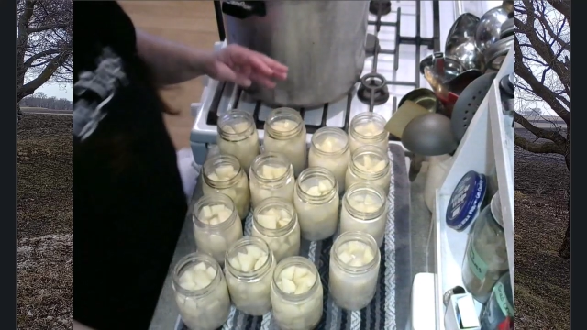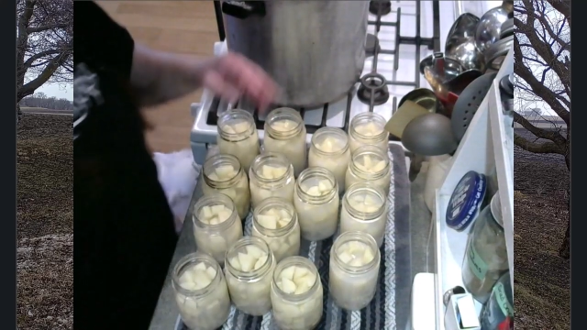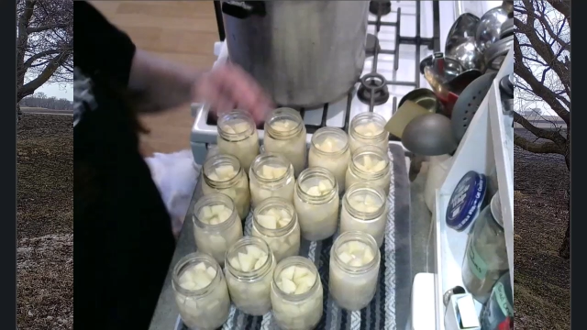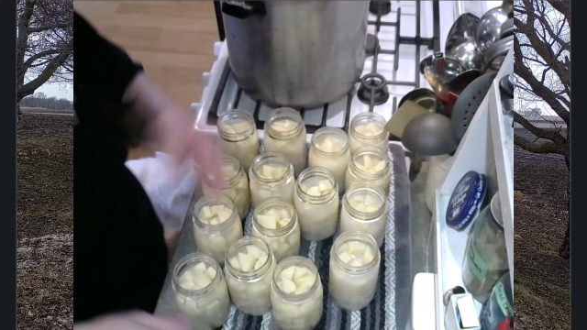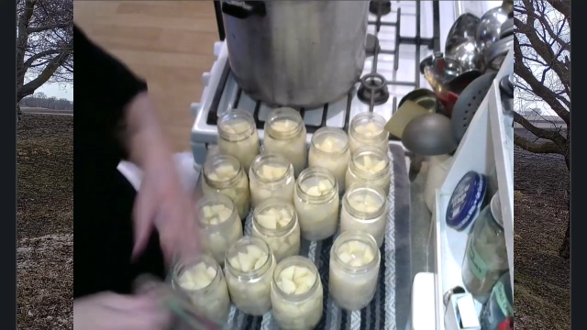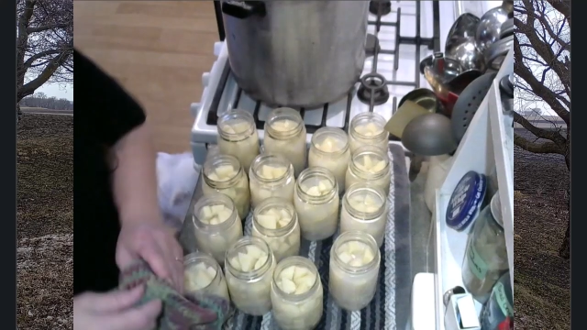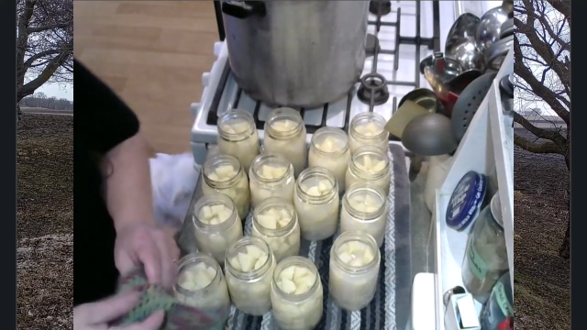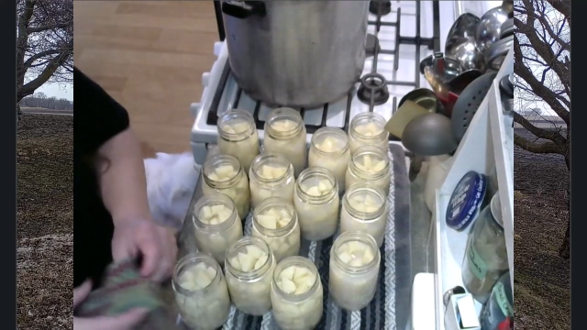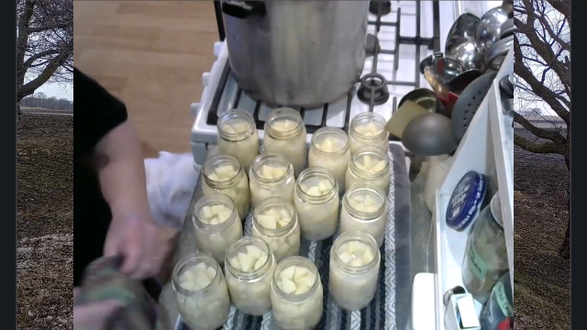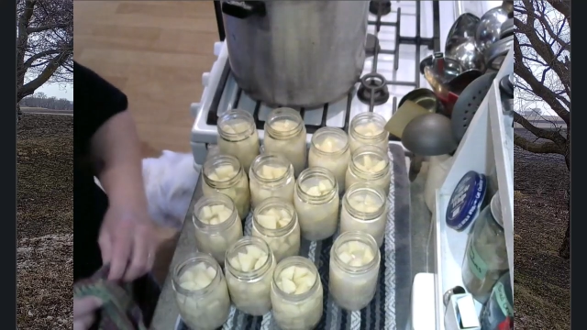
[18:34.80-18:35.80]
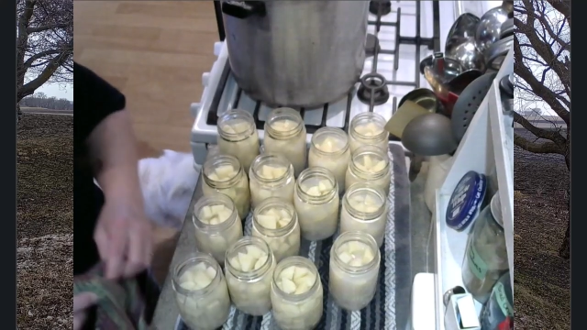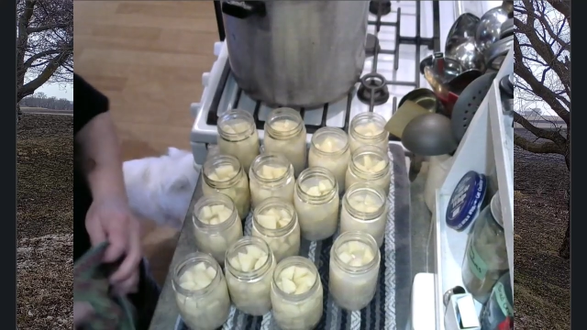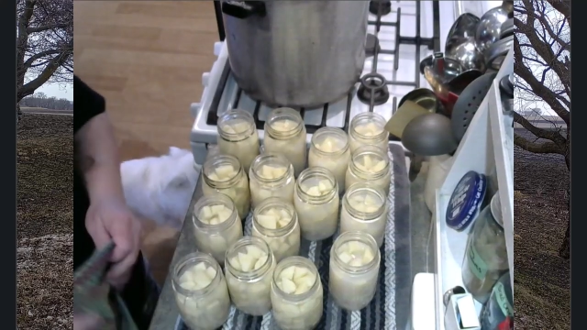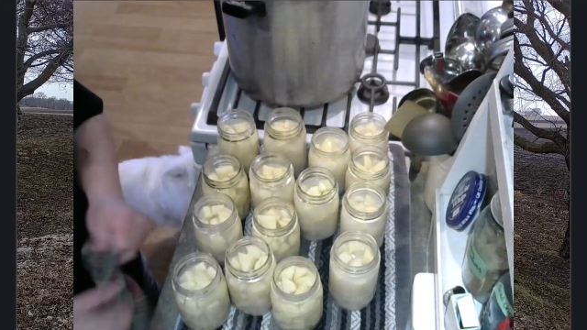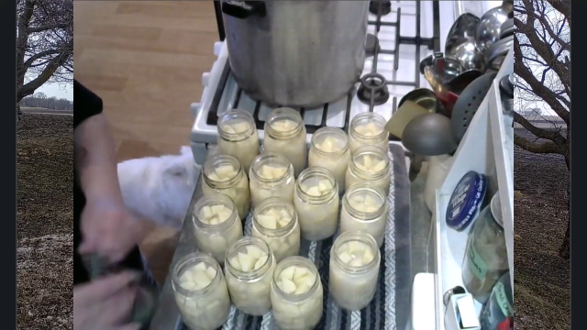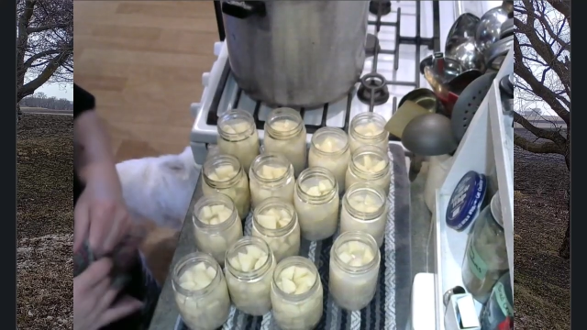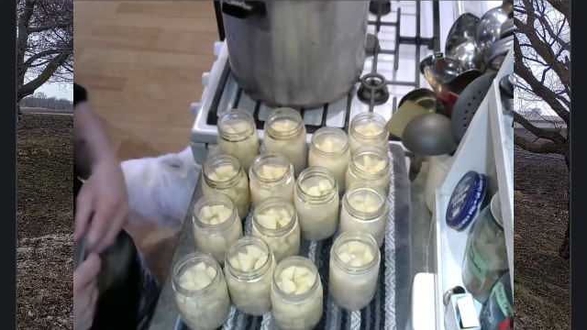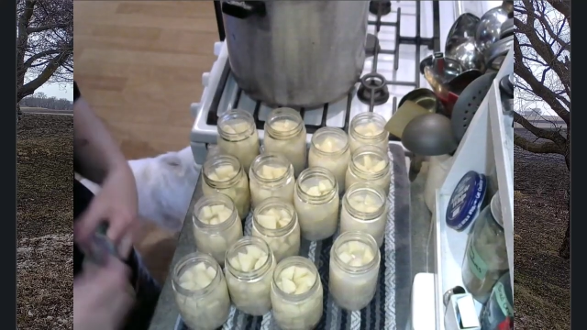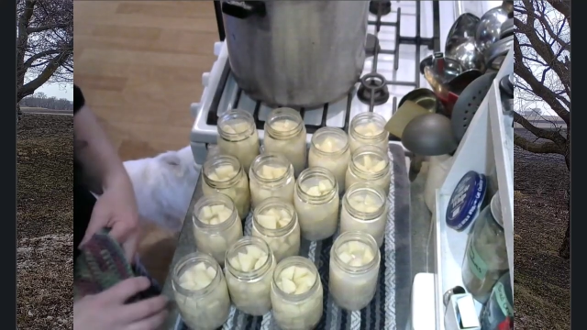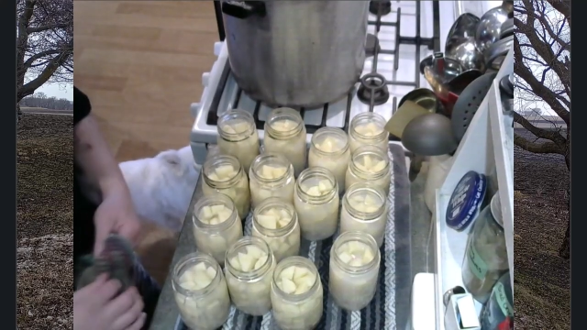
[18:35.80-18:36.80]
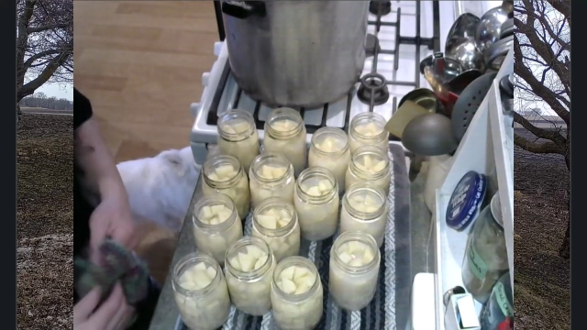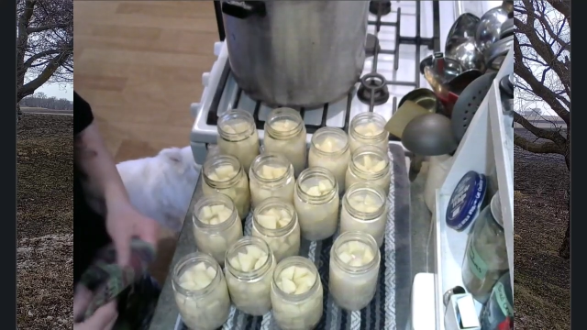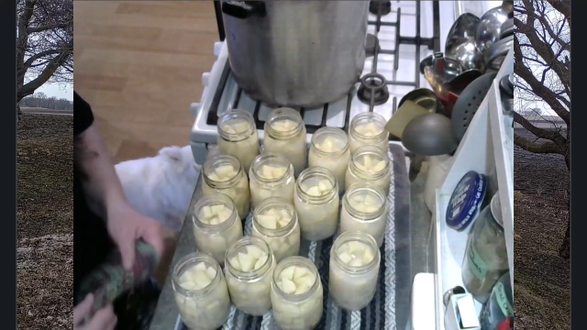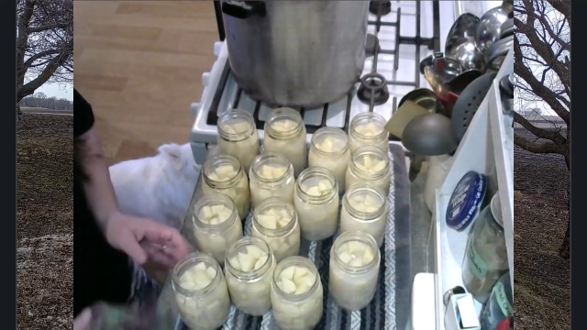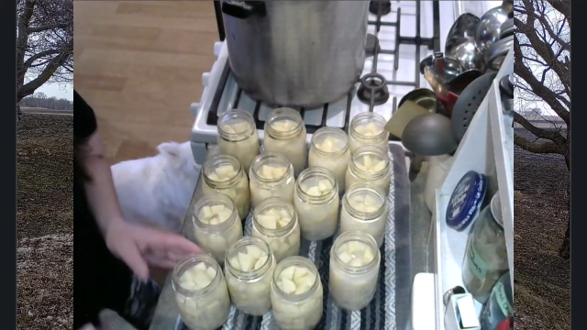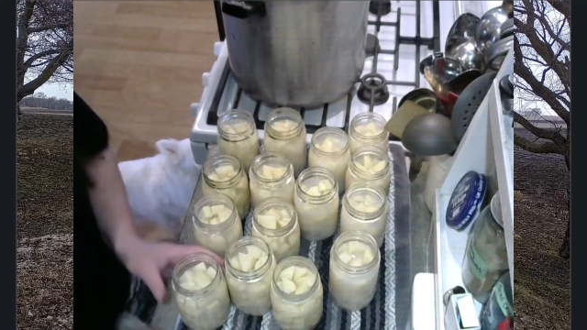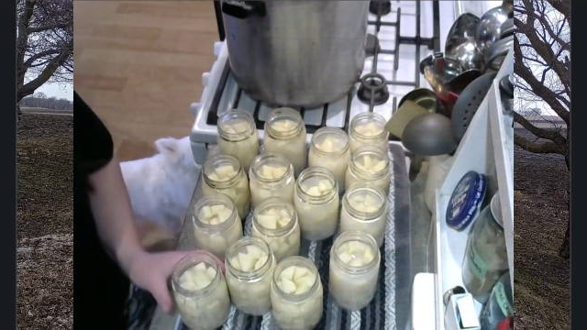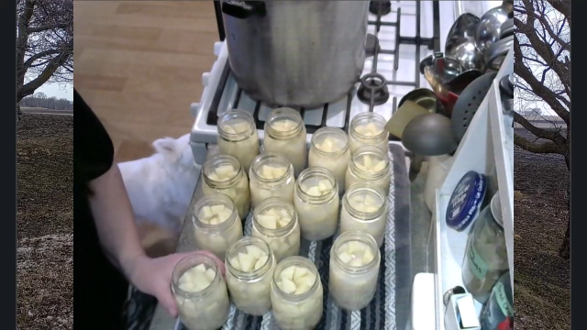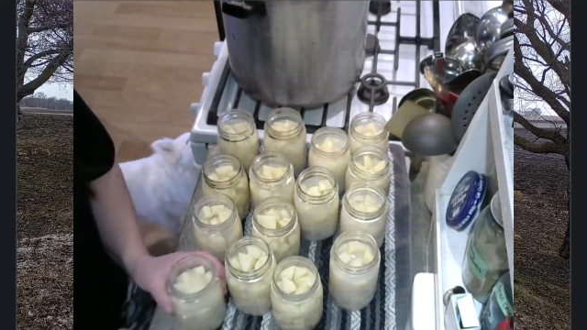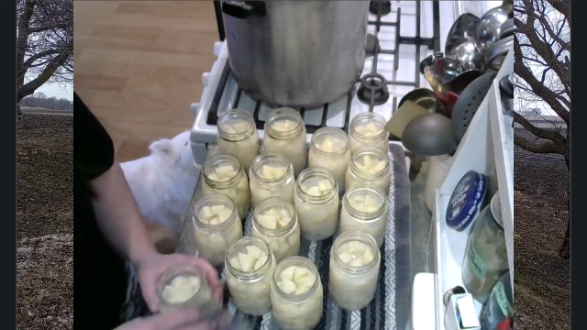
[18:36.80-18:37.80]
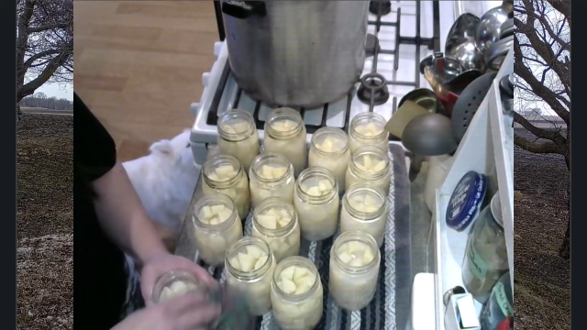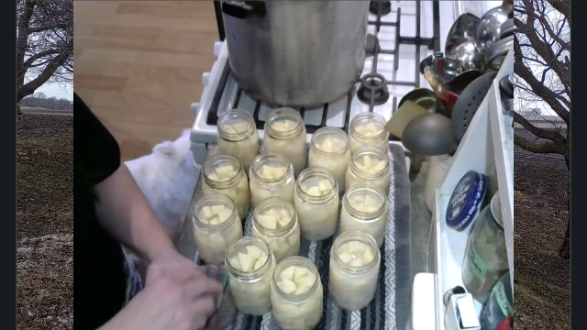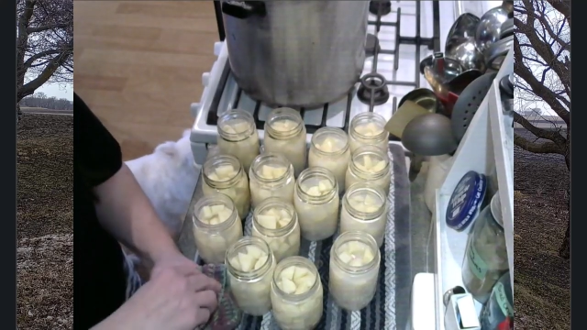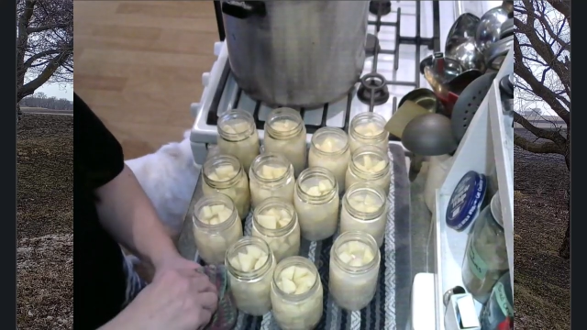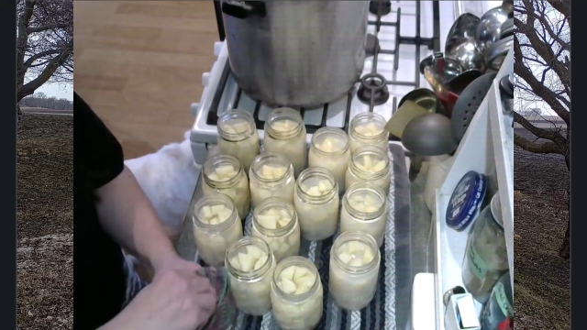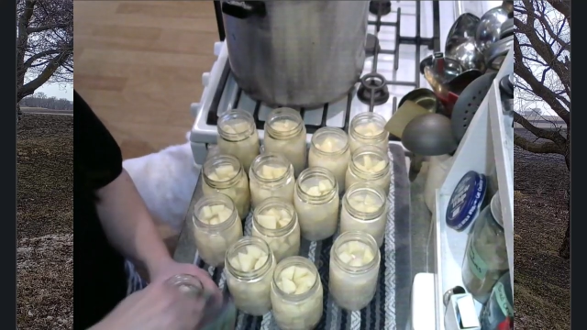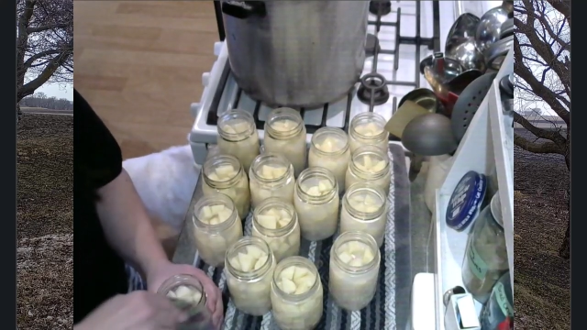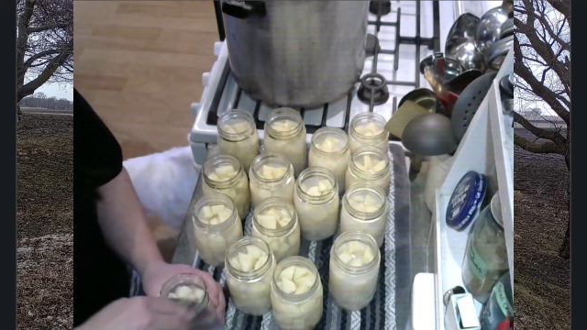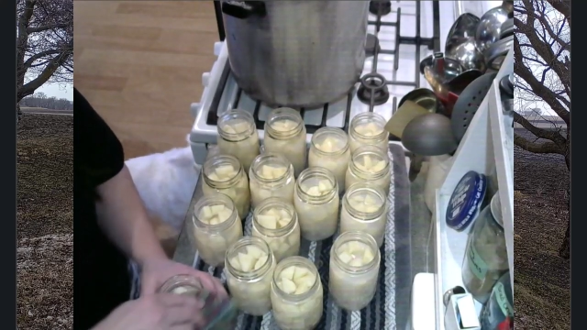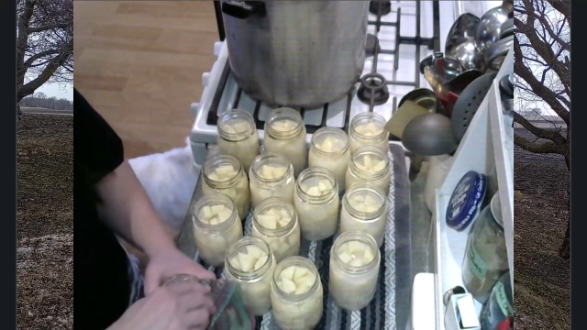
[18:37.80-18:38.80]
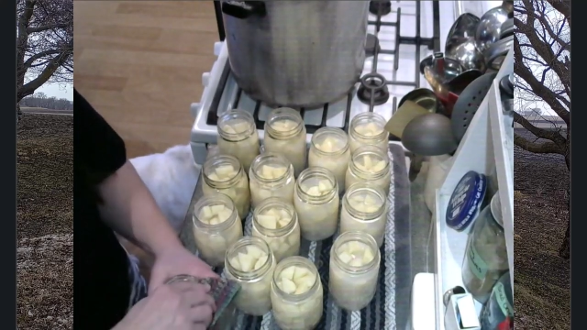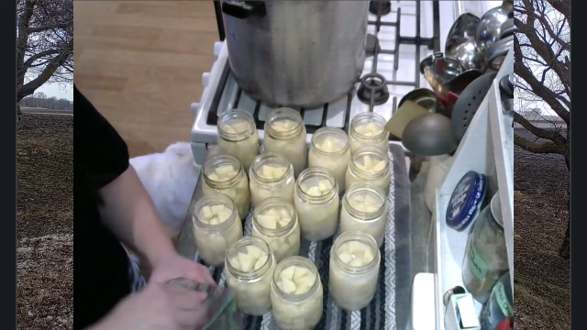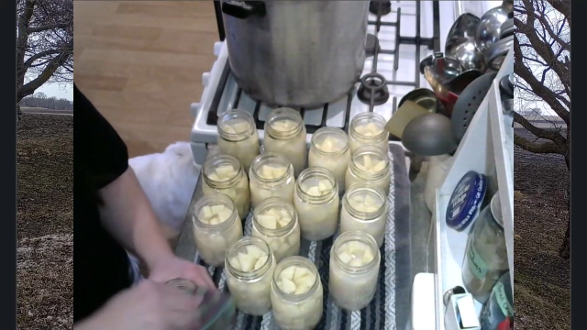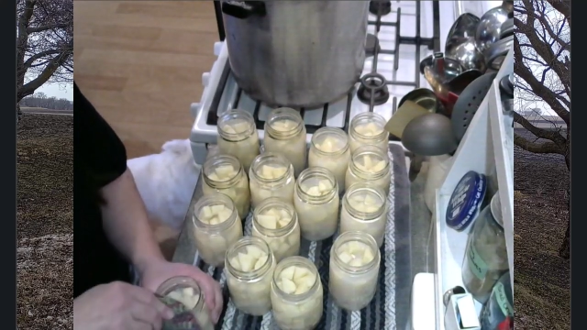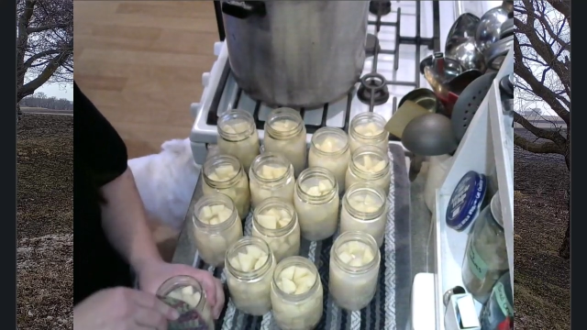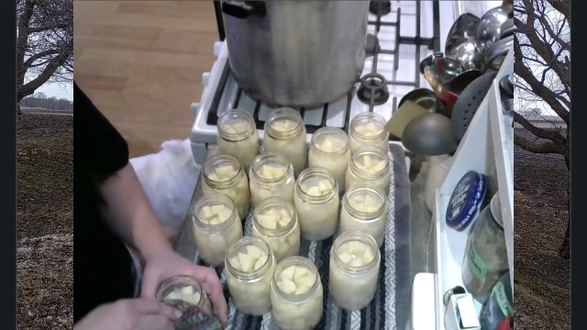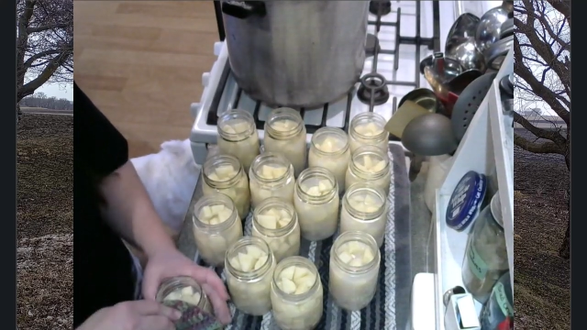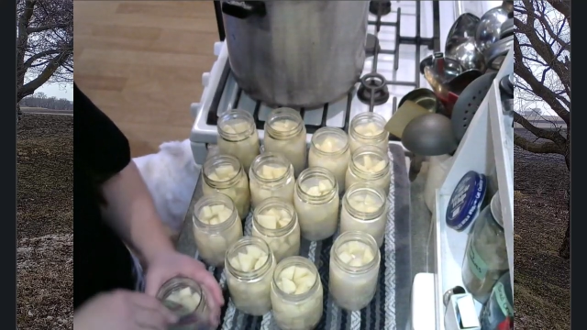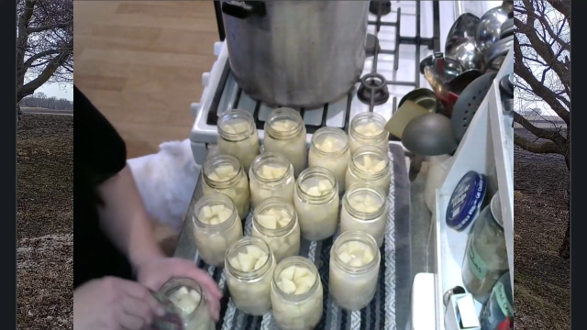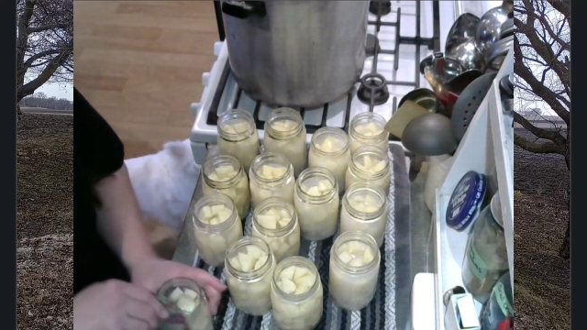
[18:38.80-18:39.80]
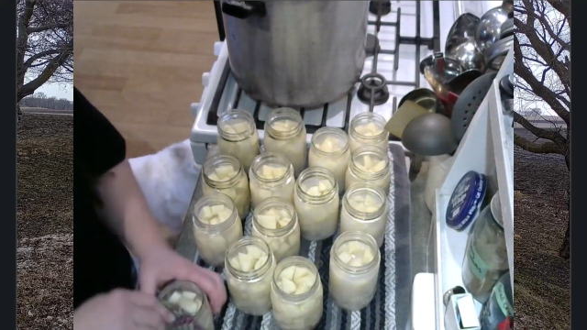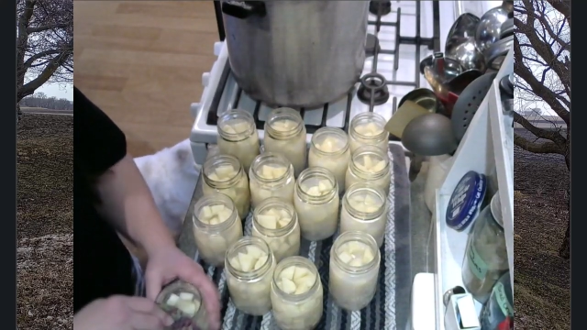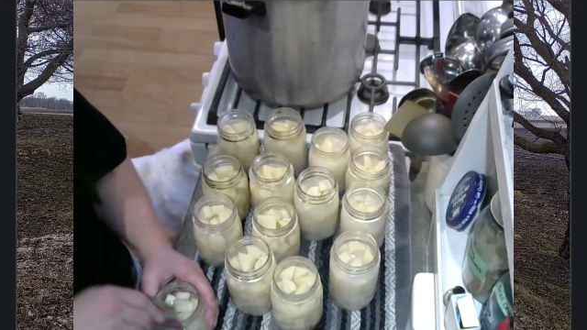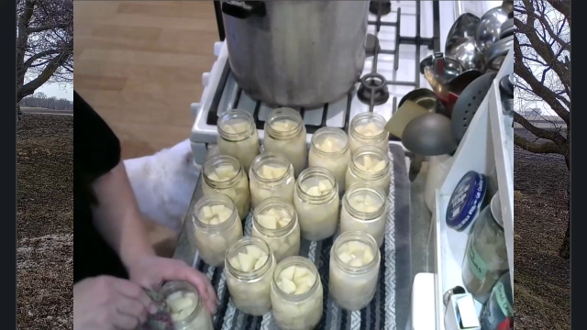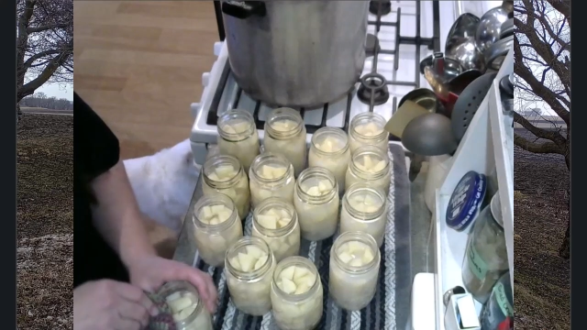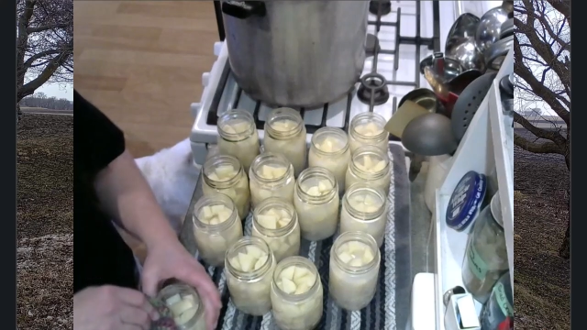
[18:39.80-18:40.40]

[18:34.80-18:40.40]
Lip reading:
[unreadable: no face in view]